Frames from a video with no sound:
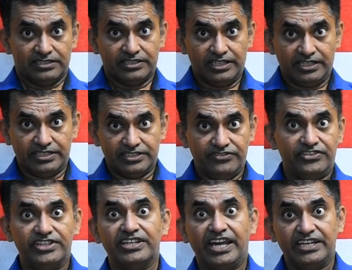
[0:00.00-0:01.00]
the
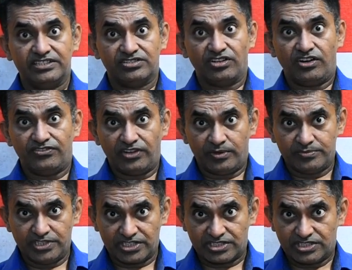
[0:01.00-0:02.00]
different kinds of
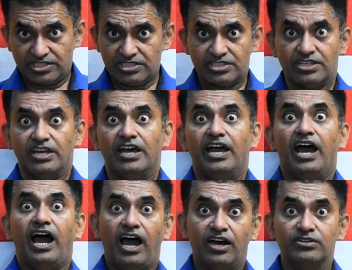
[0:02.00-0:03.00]
objections,
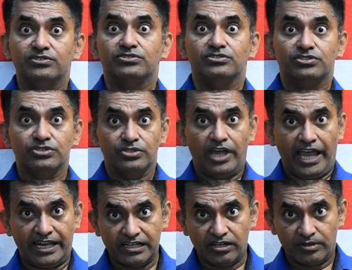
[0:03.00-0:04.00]
how do you
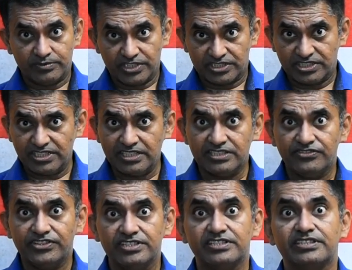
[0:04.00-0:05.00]
handle objection and
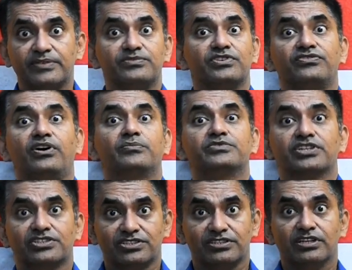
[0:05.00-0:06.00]
different steps of
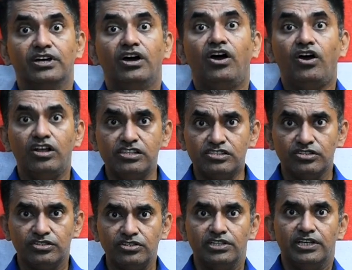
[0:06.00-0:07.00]
objection.
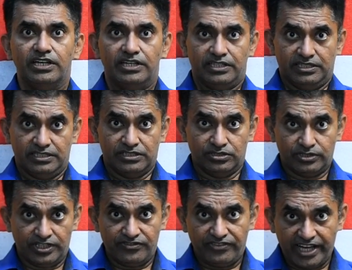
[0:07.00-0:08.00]
Also, you
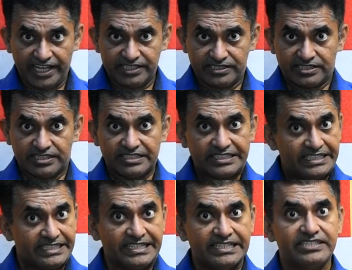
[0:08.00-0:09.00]
can find
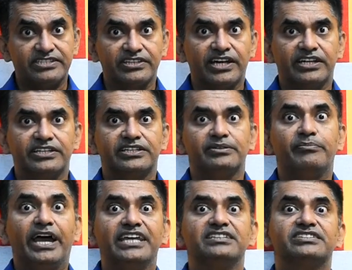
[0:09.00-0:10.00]
details regarding the
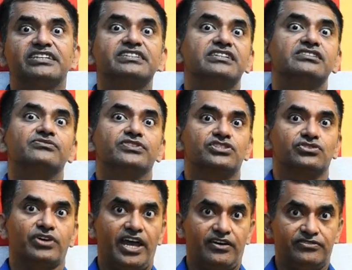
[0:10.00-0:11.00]
buying signals which
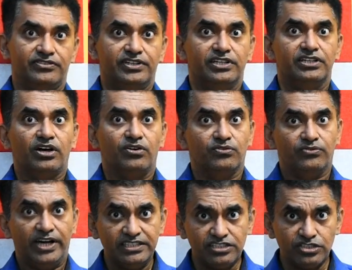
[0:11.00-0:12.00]
you have. Now,
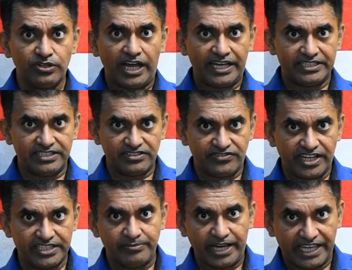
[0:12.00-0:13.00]
once you
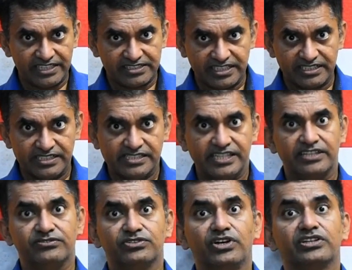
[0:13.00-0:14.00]
identify the buying signals
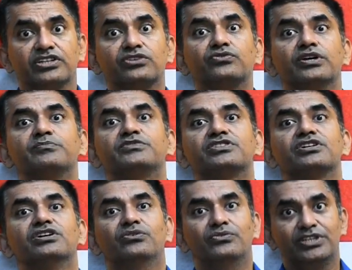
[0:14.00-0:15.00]
and you are equipped
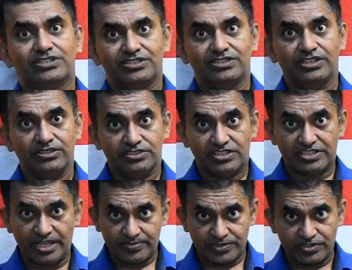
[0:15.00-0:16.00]
with the
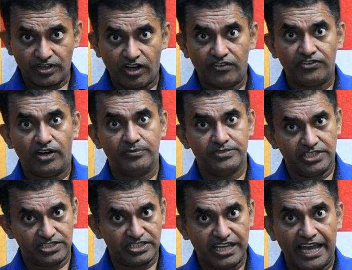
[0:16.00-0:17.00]
steps of
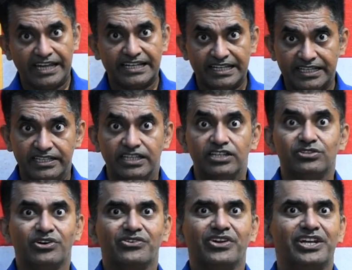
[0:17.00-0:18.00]
objection handling, you
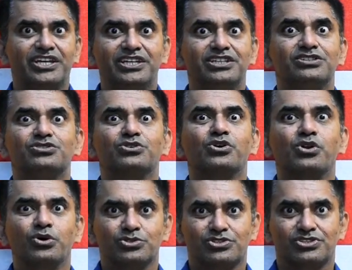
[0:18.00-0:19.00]
are ready to
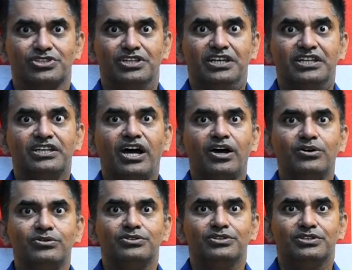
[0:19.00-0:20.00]
close.
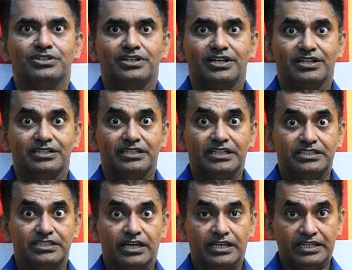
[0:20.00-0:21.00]
Now,
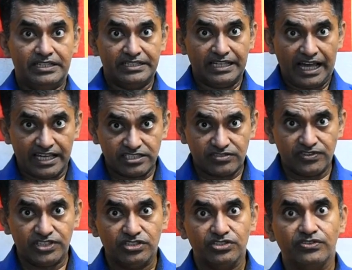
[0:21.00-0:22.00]
in last
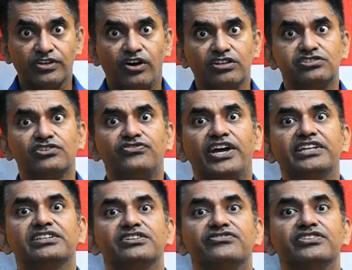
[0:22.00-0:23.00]
video, you will also find
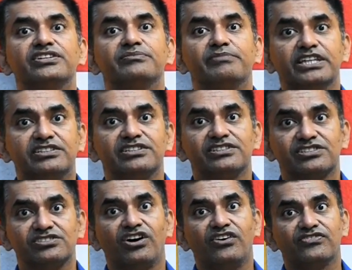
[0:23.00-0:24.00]
the different
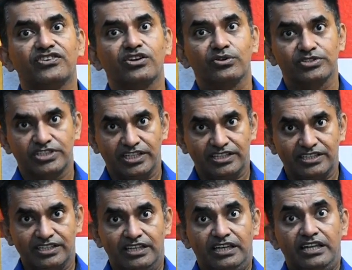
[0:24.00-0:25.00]
methods of closing.
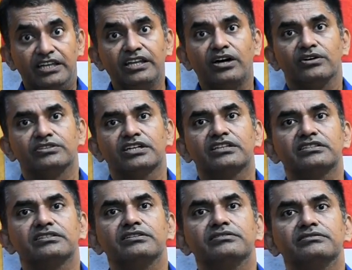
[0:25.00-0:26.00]
Now,
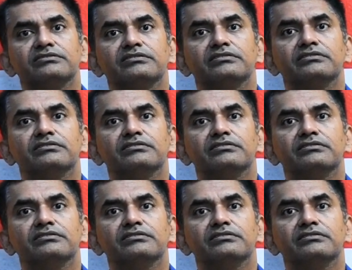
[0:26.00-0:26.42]
the